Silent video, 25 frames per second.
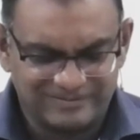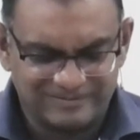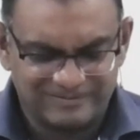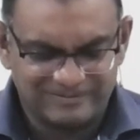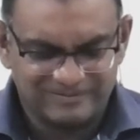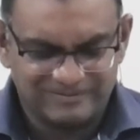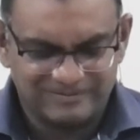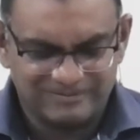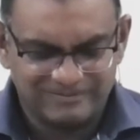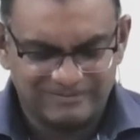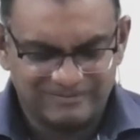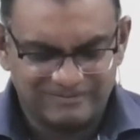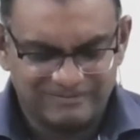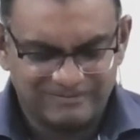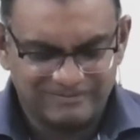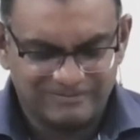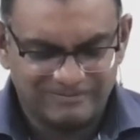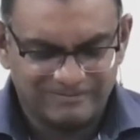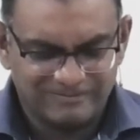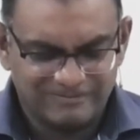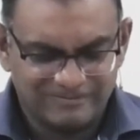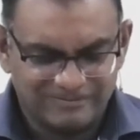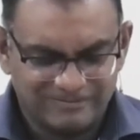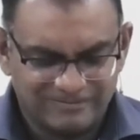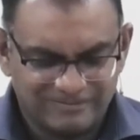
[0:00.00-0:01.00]

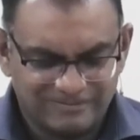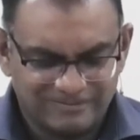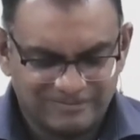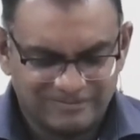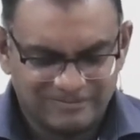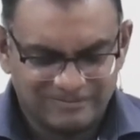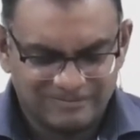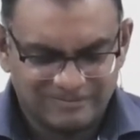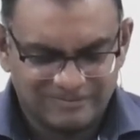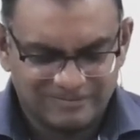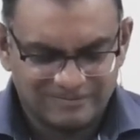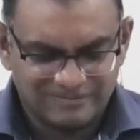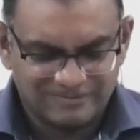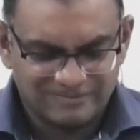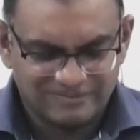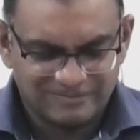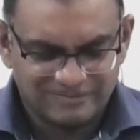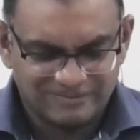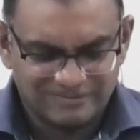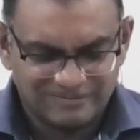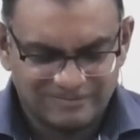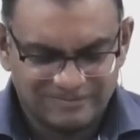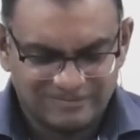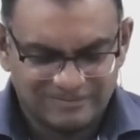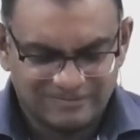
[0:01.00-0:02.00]

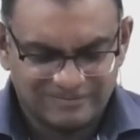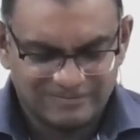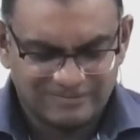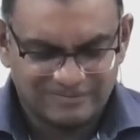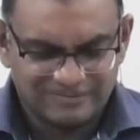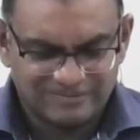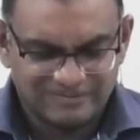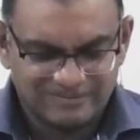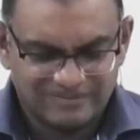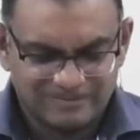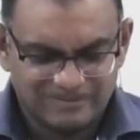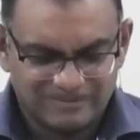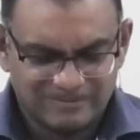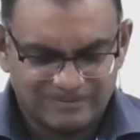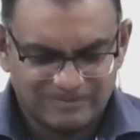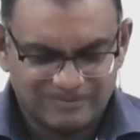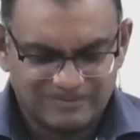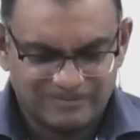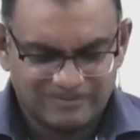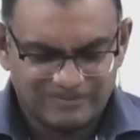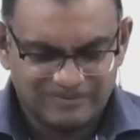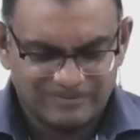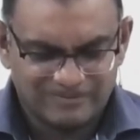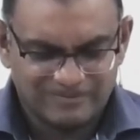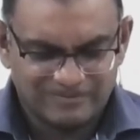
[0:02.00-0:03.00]

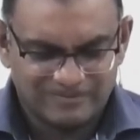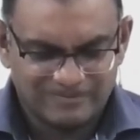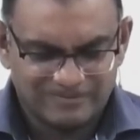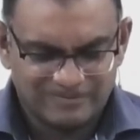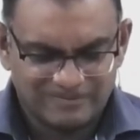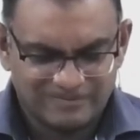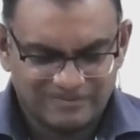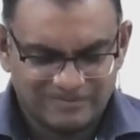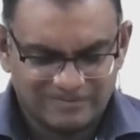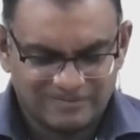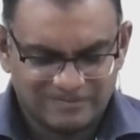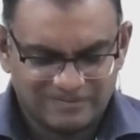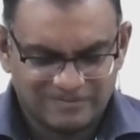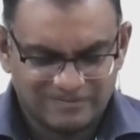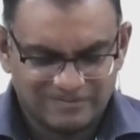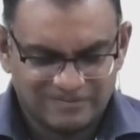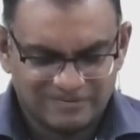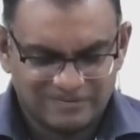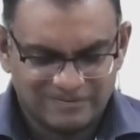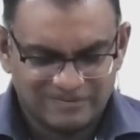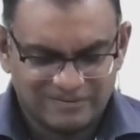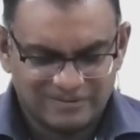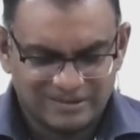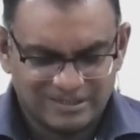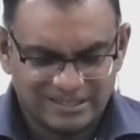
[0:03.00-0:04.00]

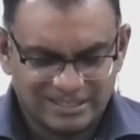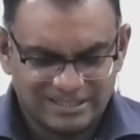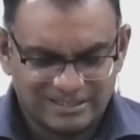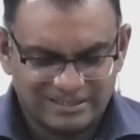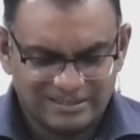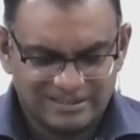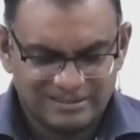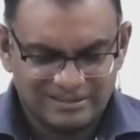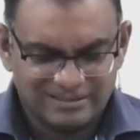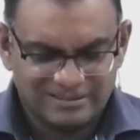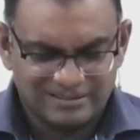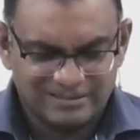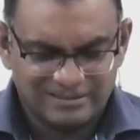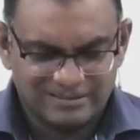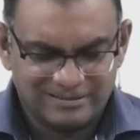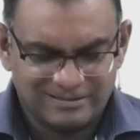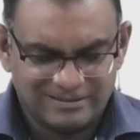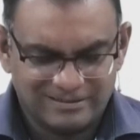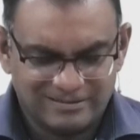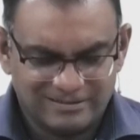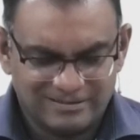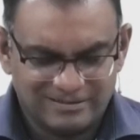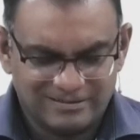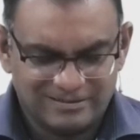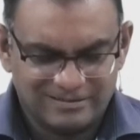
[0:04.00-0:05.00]

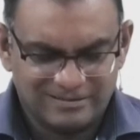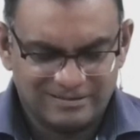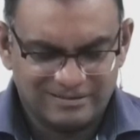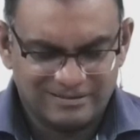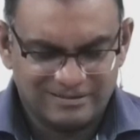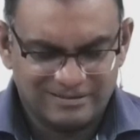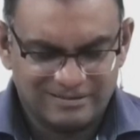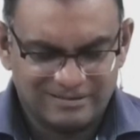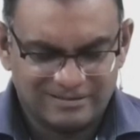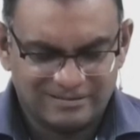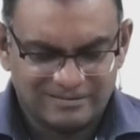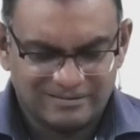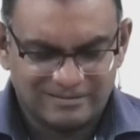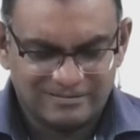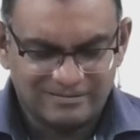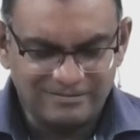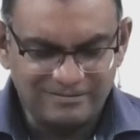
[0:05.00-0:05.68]
Nobody speaks.